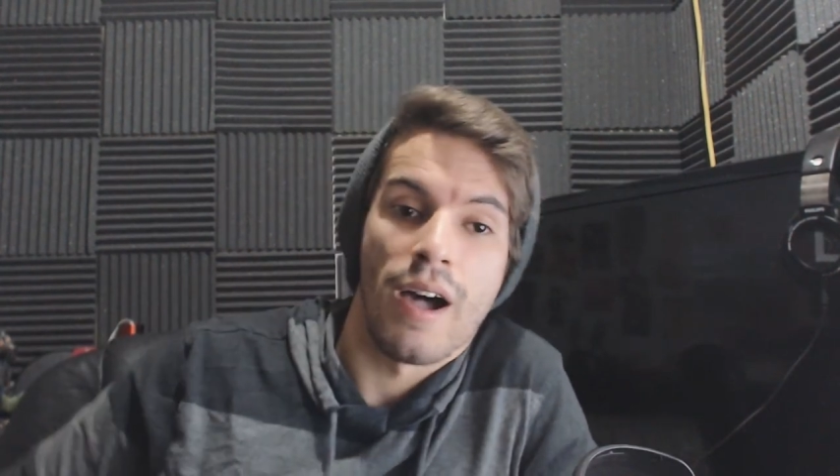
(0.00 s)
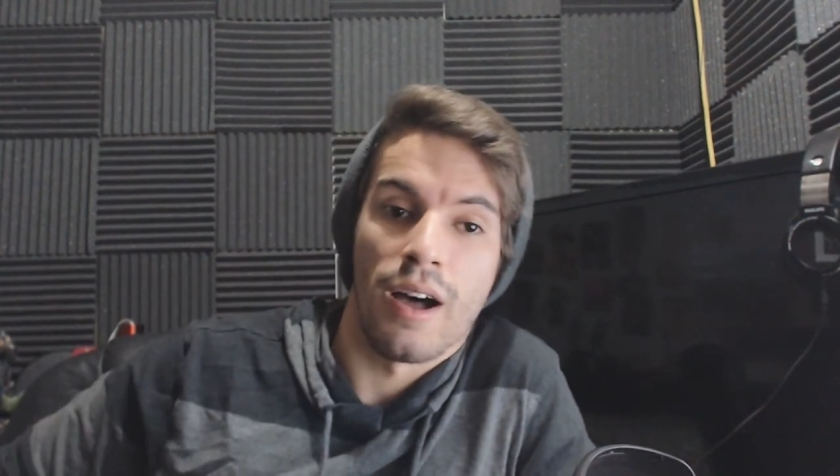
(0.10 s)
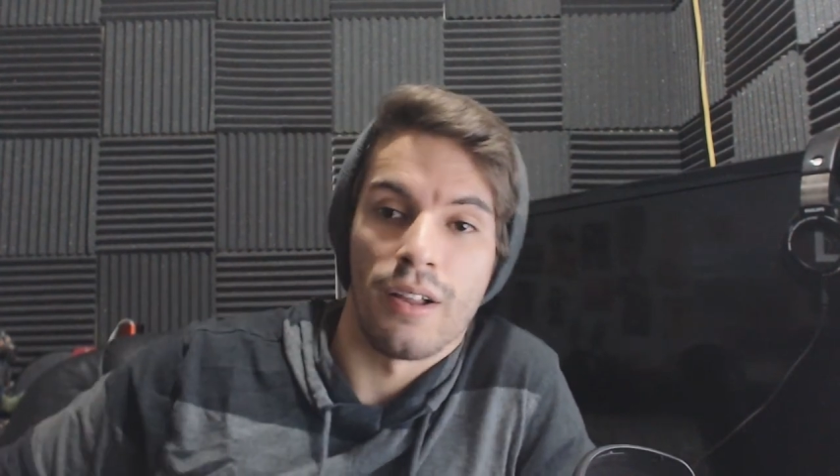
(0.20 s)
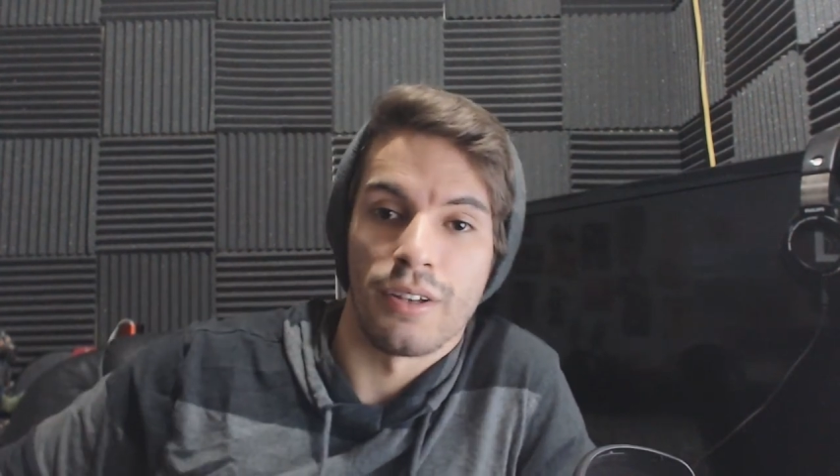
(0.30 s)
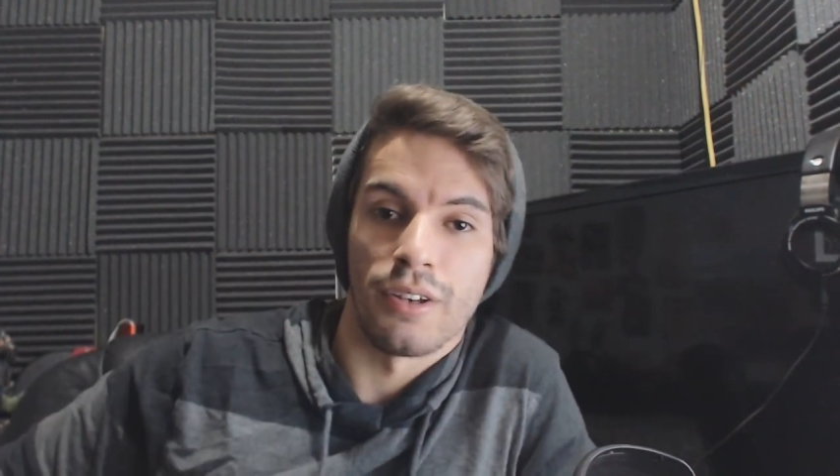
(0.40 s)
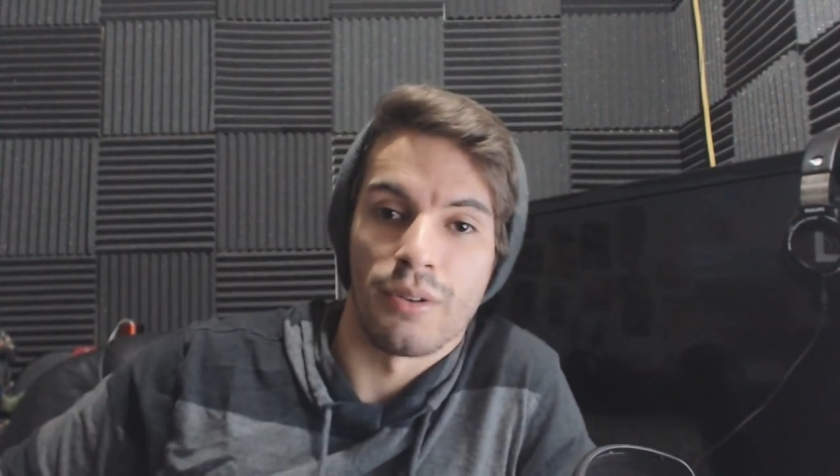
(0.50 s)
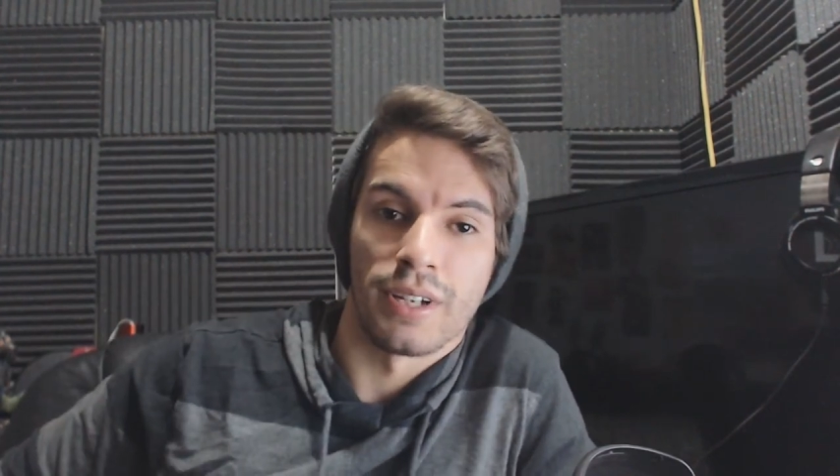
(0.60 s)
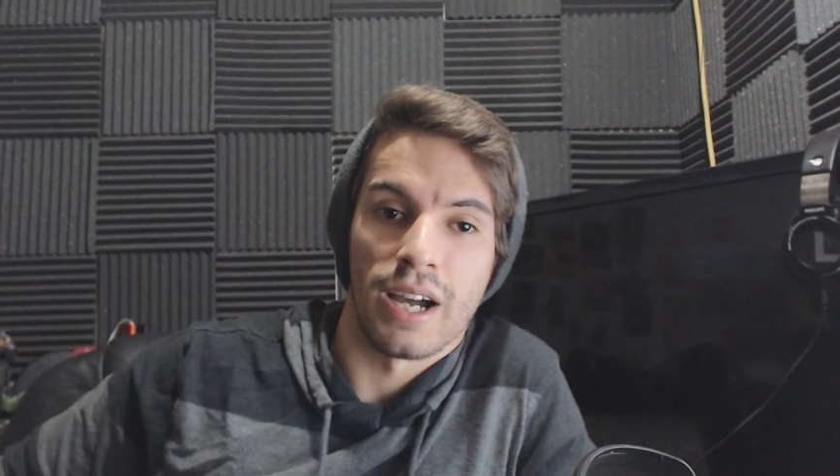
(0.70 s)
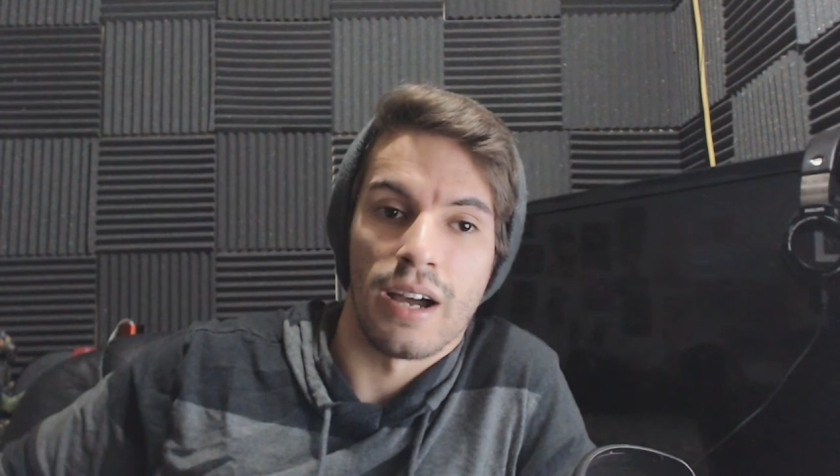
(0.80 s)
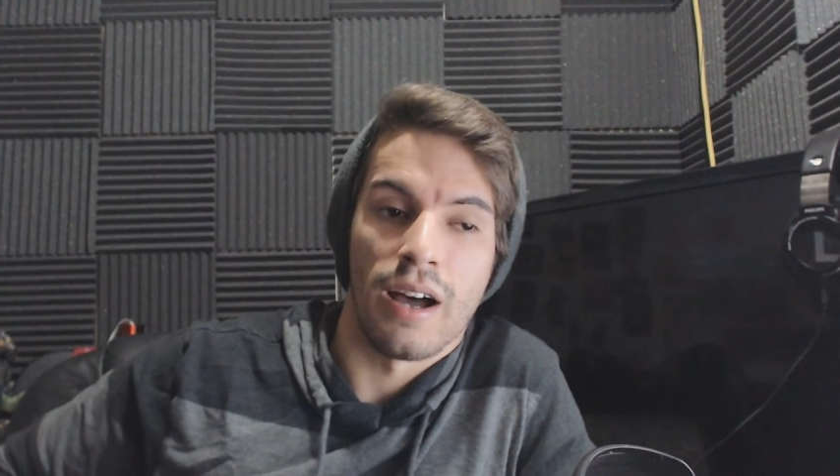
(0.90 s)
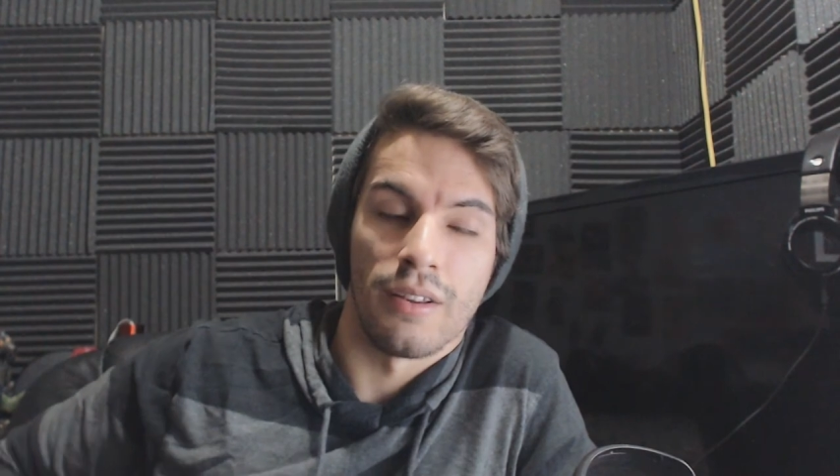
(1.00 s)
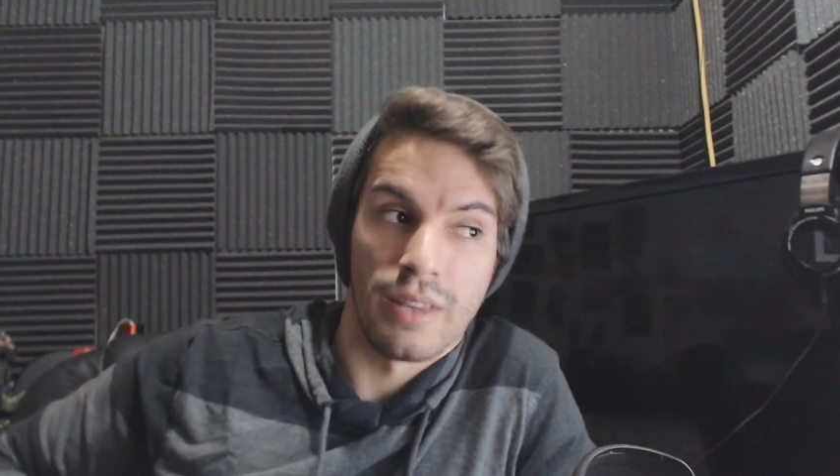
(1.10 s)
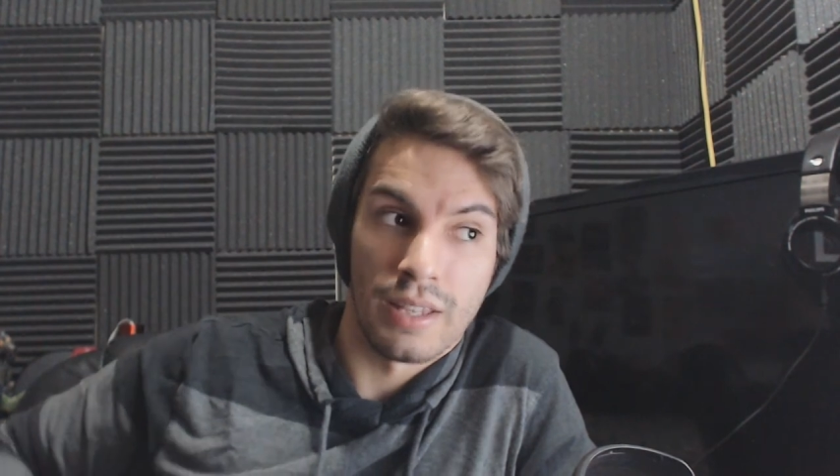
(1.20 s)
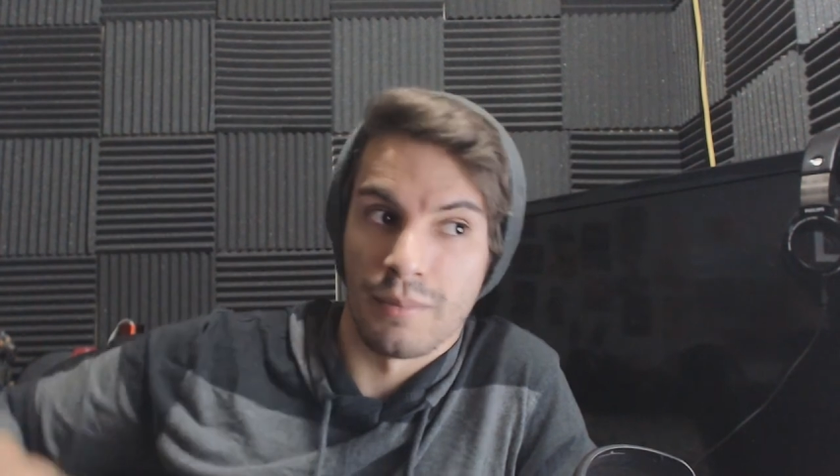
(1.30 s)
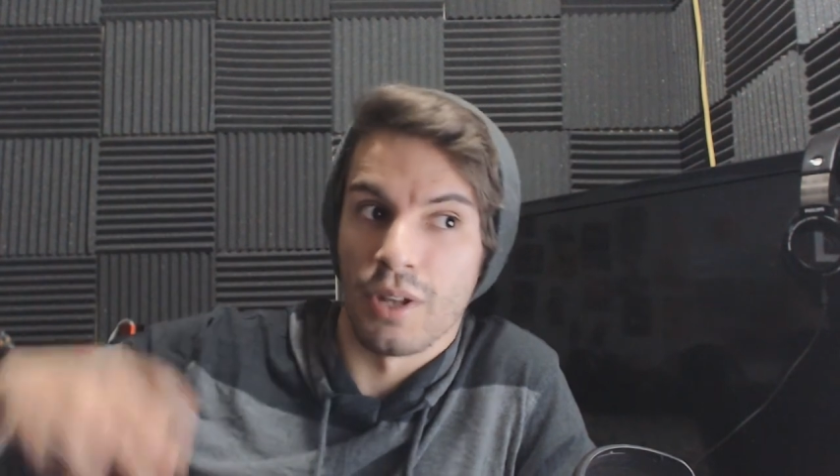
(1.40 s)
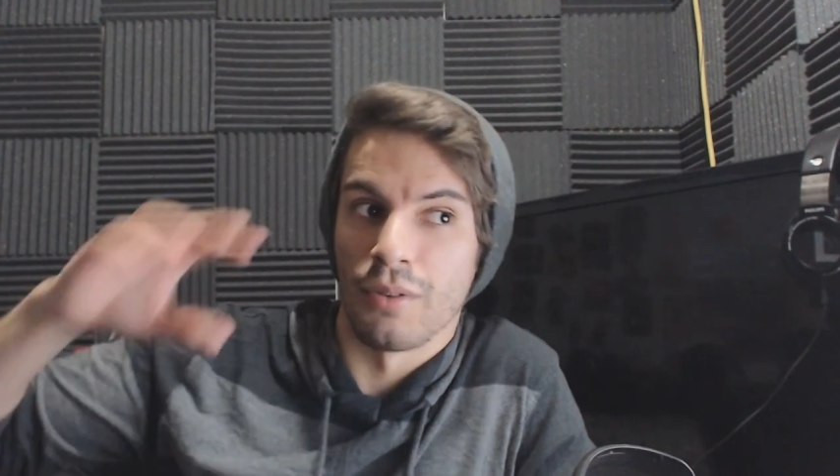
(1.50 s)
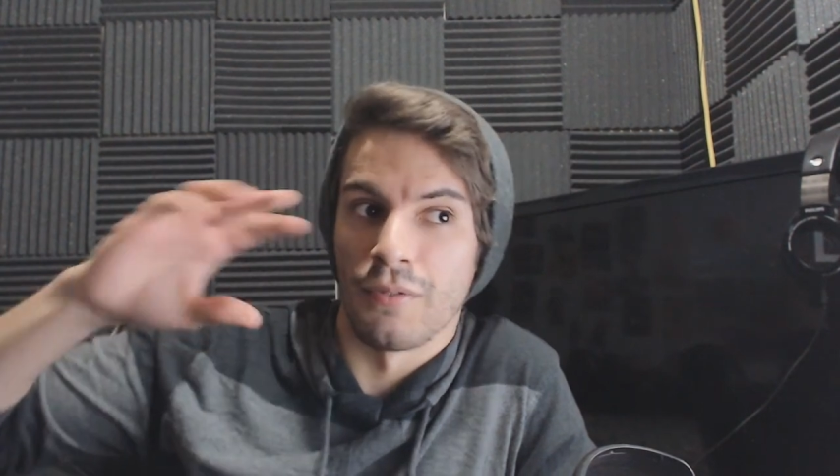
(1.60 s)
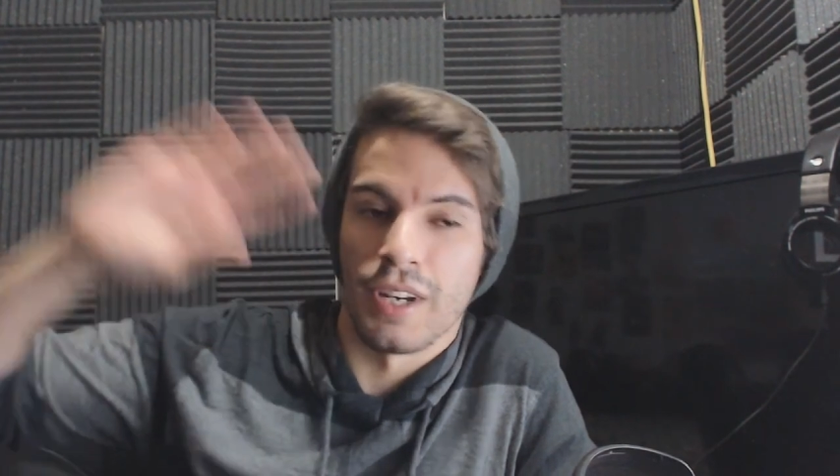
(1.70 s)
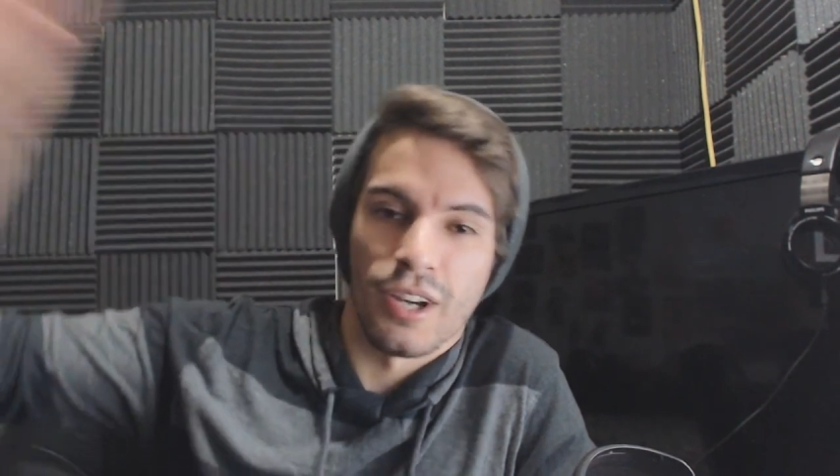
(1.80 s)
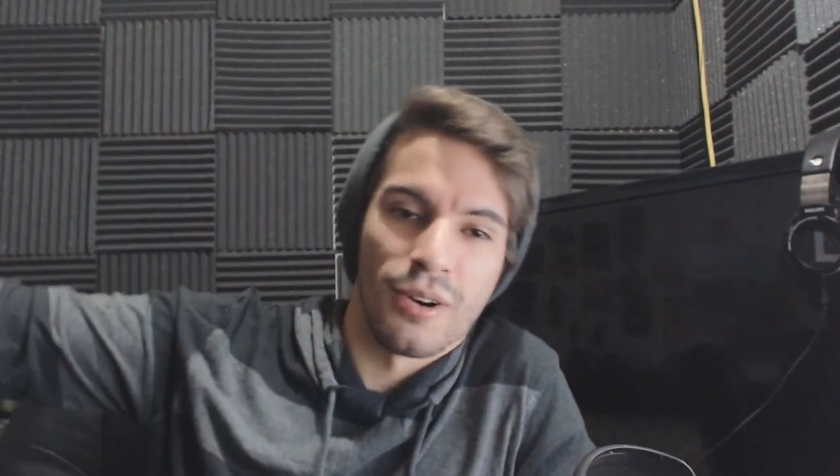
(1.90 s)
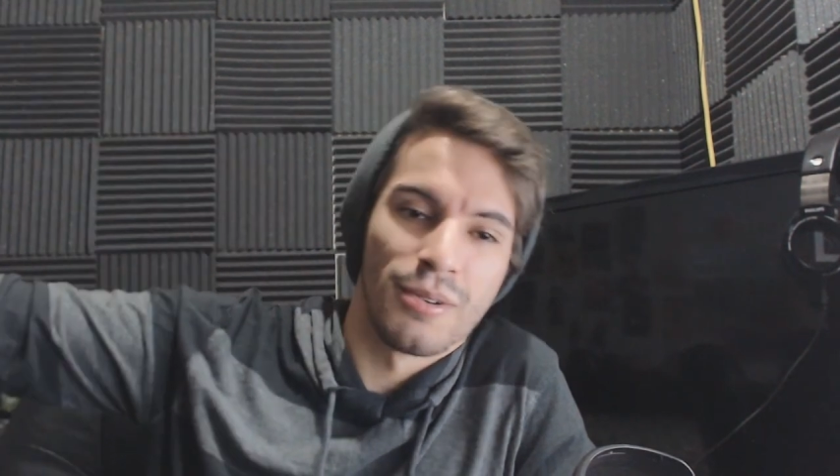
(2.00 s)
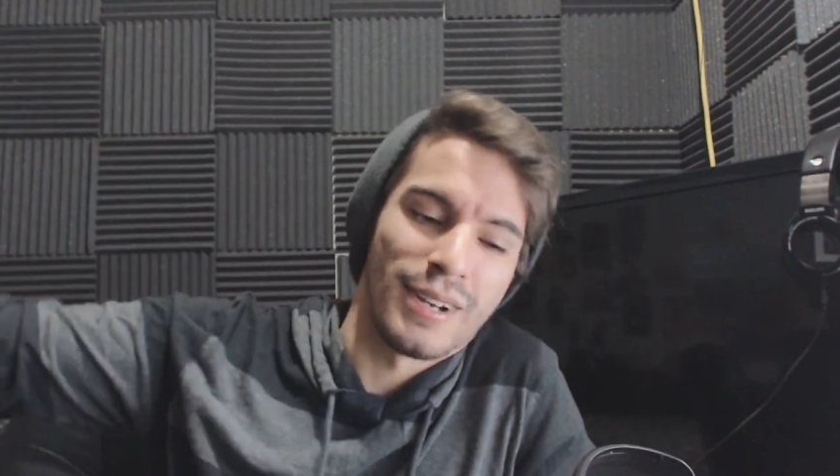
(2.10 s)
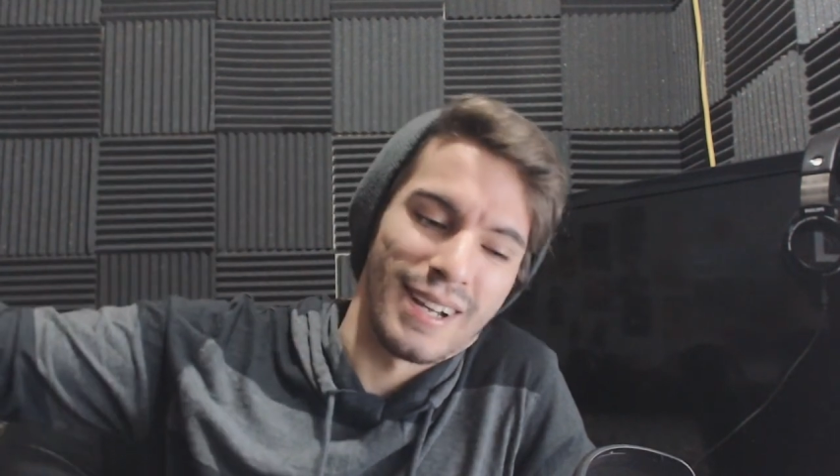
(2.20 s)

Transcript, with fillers: I'll you know in the com I'll let them know in the video.